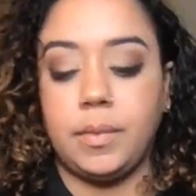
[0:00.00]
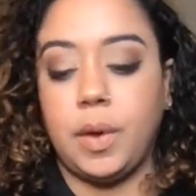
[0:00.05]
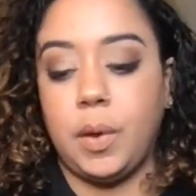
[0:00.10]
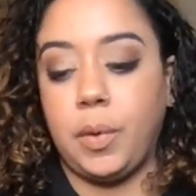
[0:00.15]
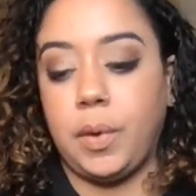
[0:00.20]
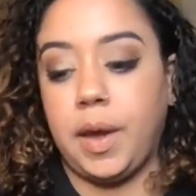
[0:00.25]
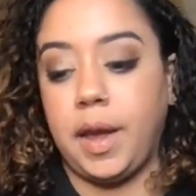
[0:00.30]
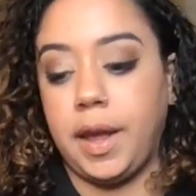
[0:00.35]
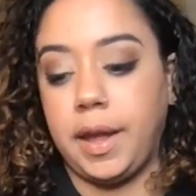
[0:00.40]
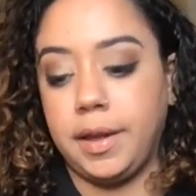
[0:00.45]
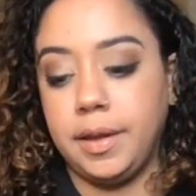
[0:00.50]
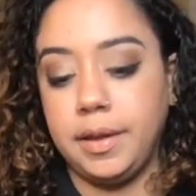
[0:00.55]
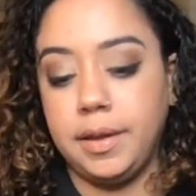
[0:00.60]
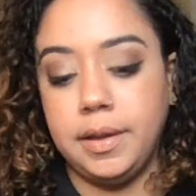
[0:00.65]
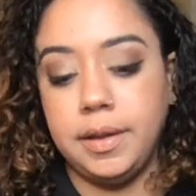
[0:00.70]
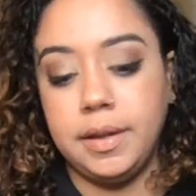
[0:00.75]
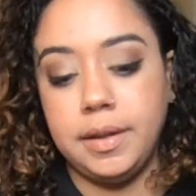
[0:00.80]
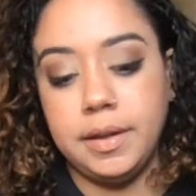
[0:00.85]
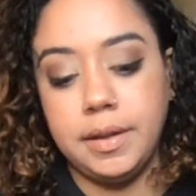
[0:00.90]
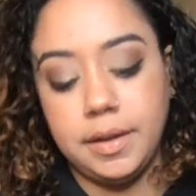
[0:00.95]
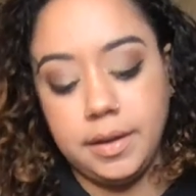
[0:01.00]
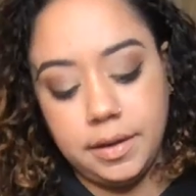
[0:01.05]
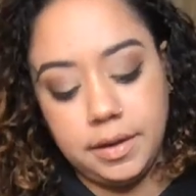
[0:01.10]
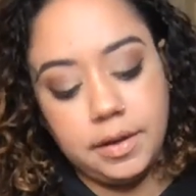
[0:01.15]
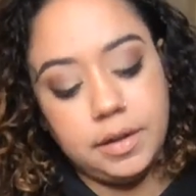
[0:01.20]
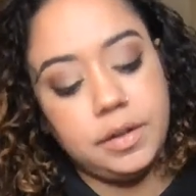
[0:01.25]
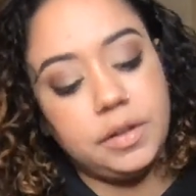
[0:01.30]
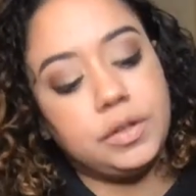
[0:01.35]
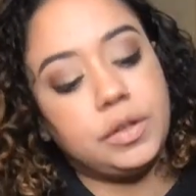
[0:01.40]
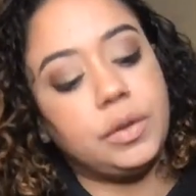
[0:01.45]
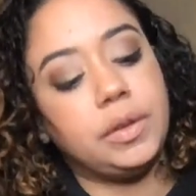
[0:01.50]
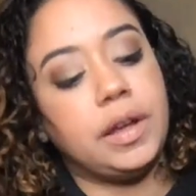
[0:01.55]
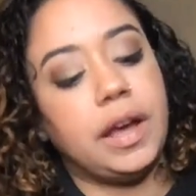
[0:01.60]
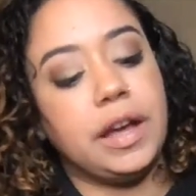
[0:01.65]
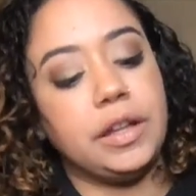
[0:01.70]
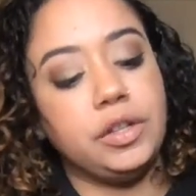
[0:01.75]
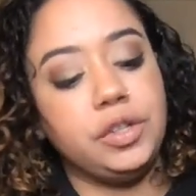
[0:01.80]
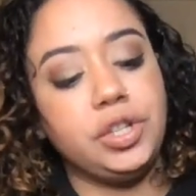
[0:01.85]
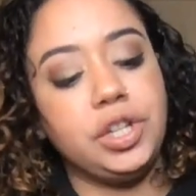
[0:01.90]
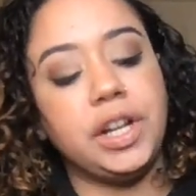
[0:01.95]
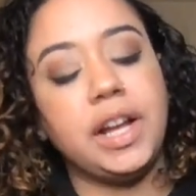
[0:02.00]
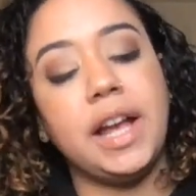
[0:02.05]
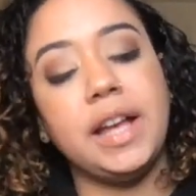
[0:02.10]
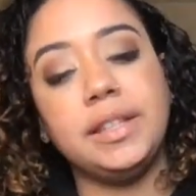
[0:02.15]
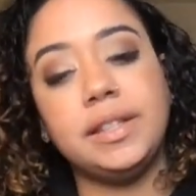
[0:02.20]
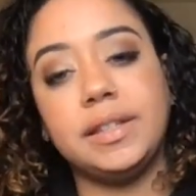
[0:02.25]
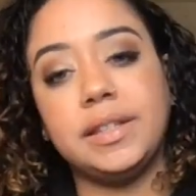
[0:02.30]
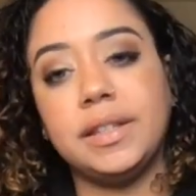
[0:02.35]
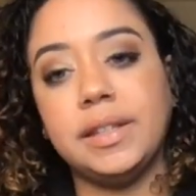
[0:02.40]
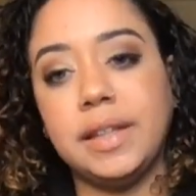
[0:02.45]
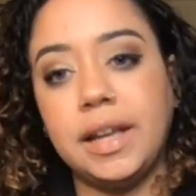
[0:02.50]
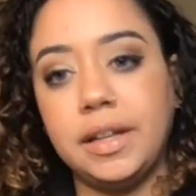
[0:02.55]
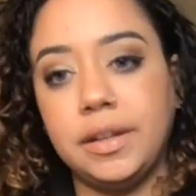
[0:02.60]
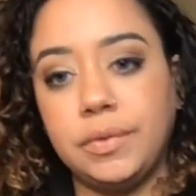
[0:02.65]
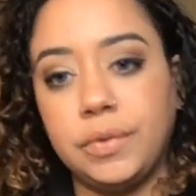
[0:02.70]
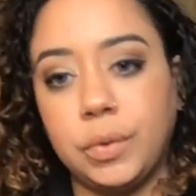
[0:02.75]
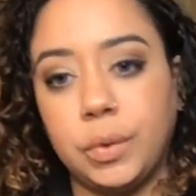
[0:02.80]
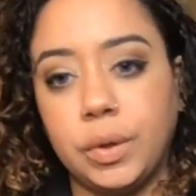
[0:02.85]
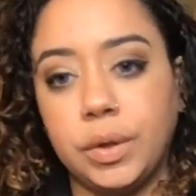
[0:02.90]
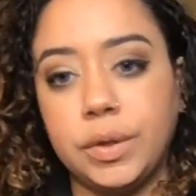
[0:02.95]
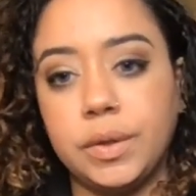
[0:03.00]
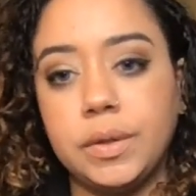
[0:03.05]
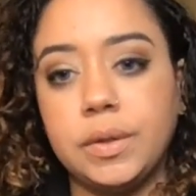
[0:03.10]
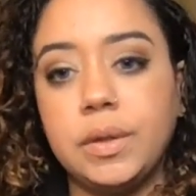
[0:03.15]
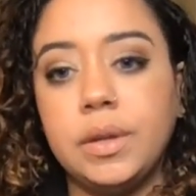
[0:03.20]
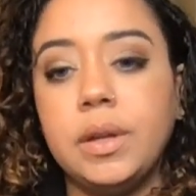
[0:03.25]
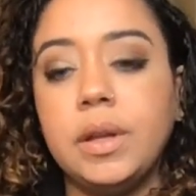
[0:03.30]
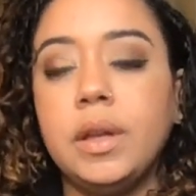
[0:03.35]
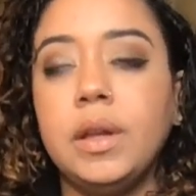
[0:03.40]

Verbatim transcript: Okay, so the energy, guys, is the Nine of Swords.